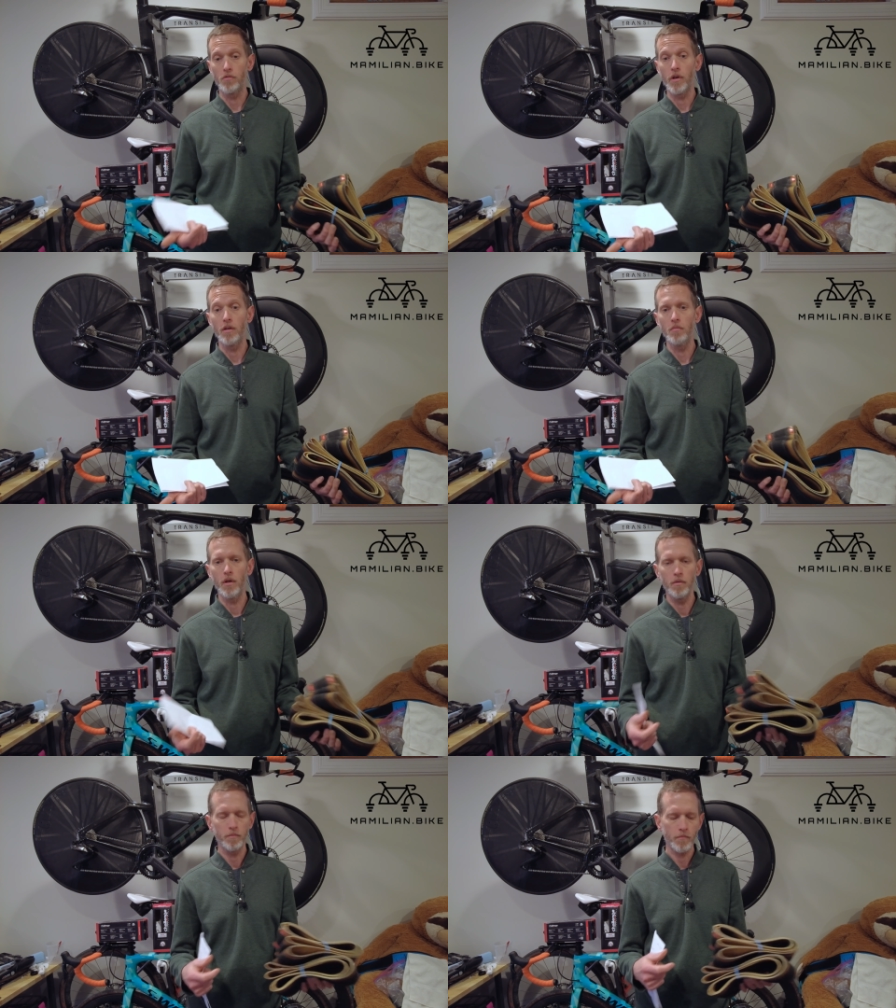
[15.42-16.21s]
for
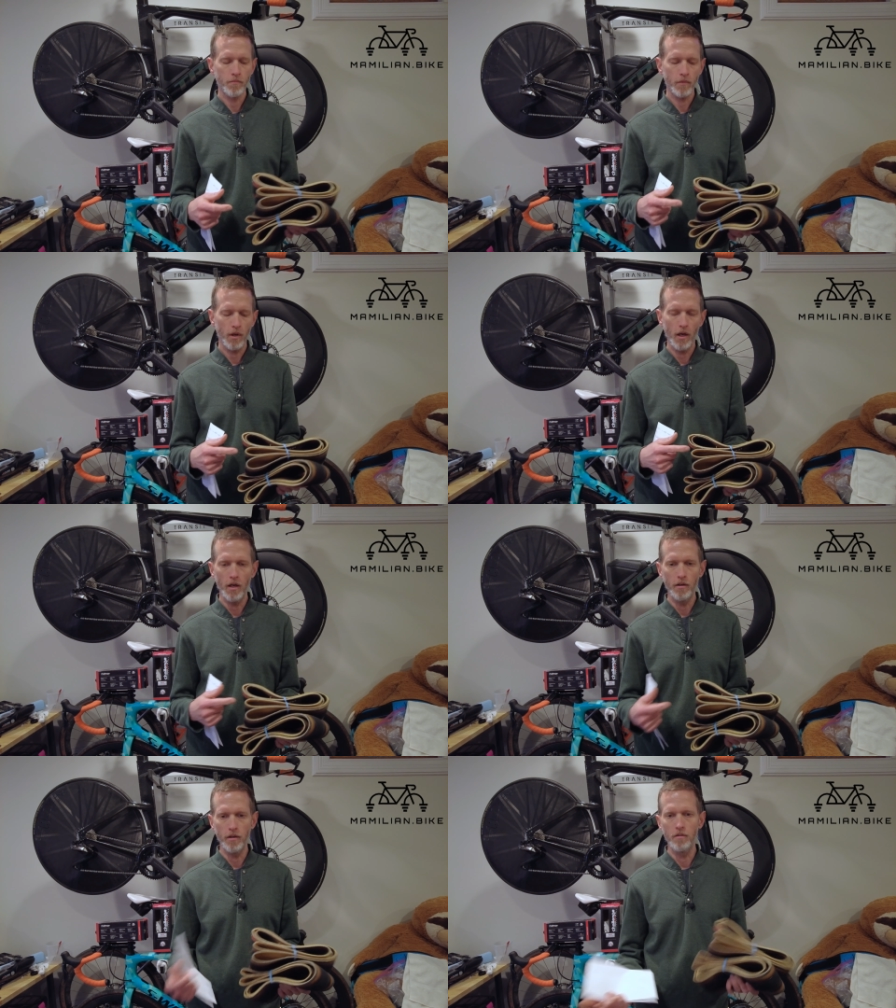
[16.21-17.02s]
handmade,
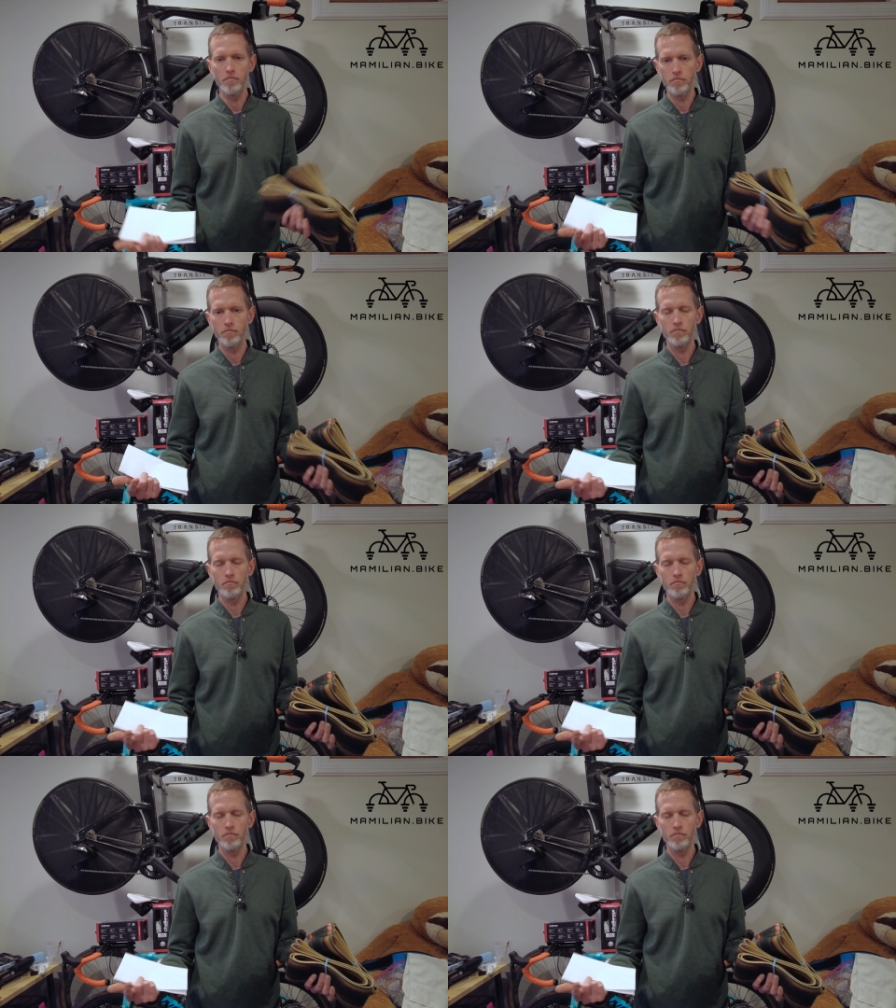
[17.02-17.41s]
and in